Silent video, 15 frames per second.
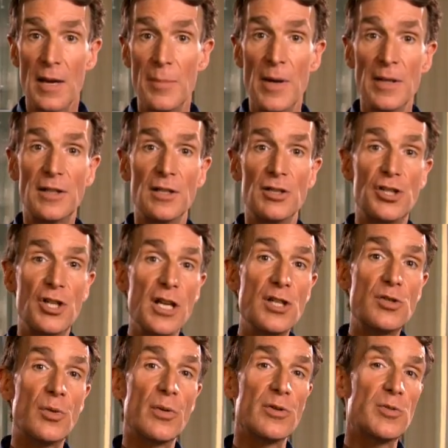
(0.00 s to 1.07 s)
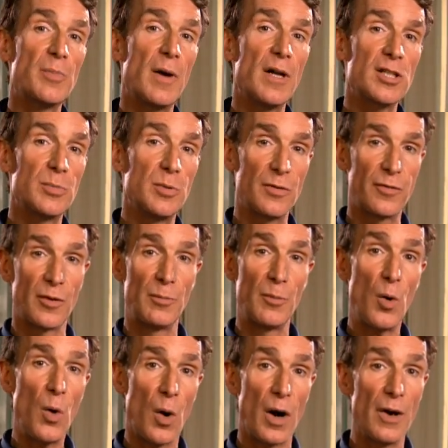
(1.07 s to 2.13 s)
It meant that genes were responsible for
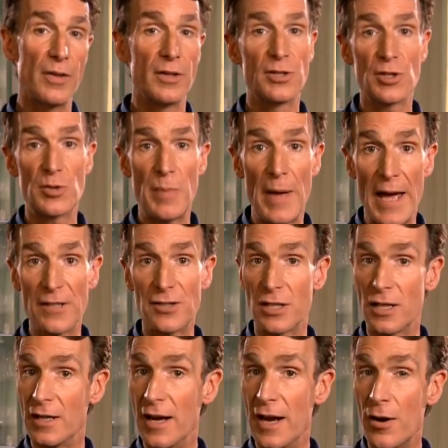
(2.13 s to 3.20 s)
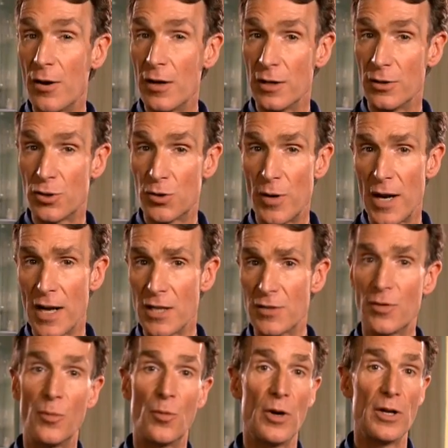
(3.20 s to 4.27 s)
more than just passing inherited traits
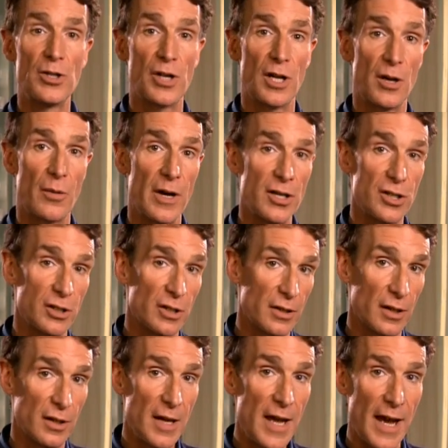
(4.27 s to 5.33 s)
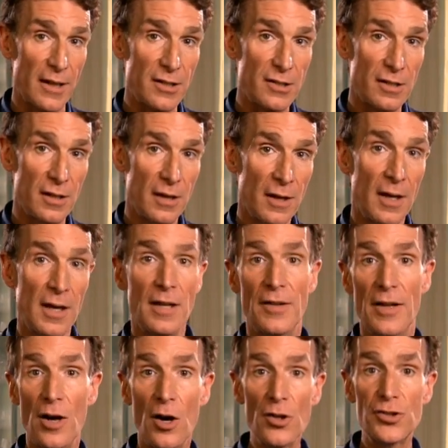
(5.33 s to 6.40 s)
from one generation to the next.
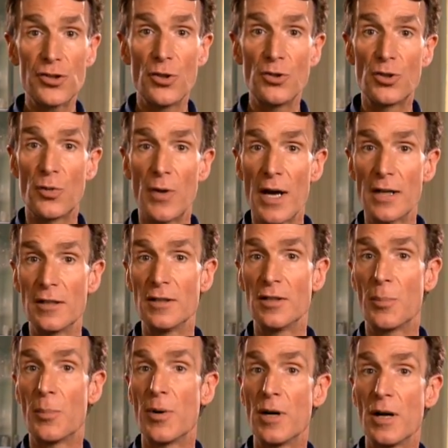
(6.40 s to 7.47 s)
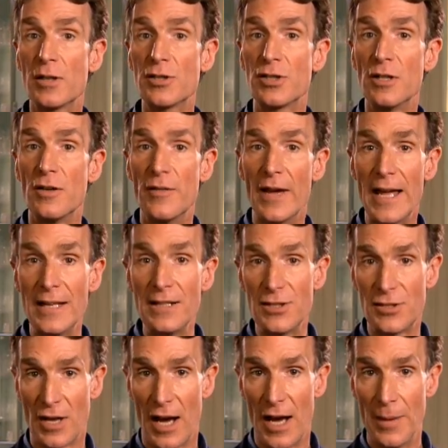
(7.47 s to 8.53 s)
They also directed the production of
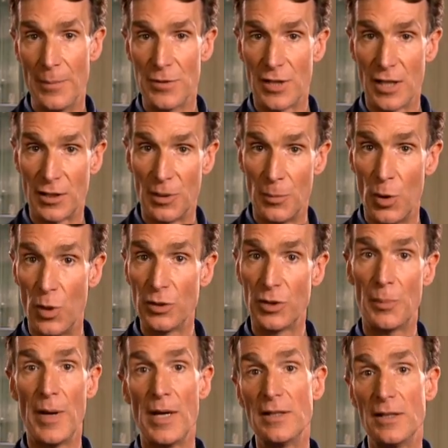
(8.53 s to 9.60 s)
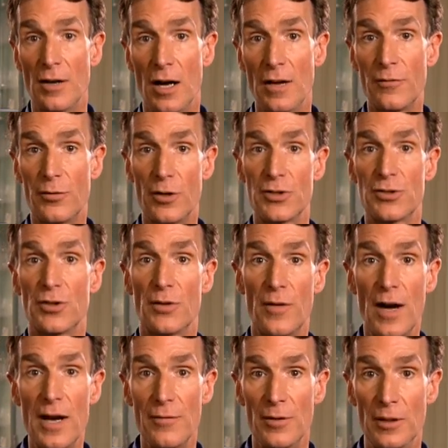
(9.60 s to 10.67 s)
enzymes that the mold depended on for its
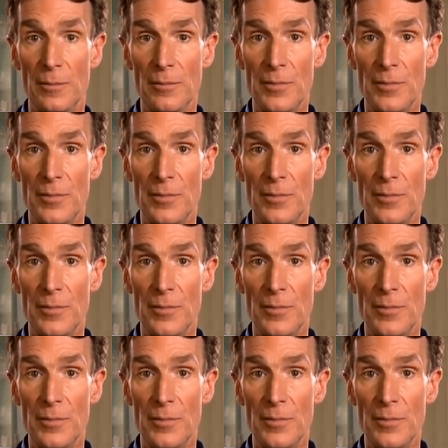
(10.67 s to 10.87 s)
survival.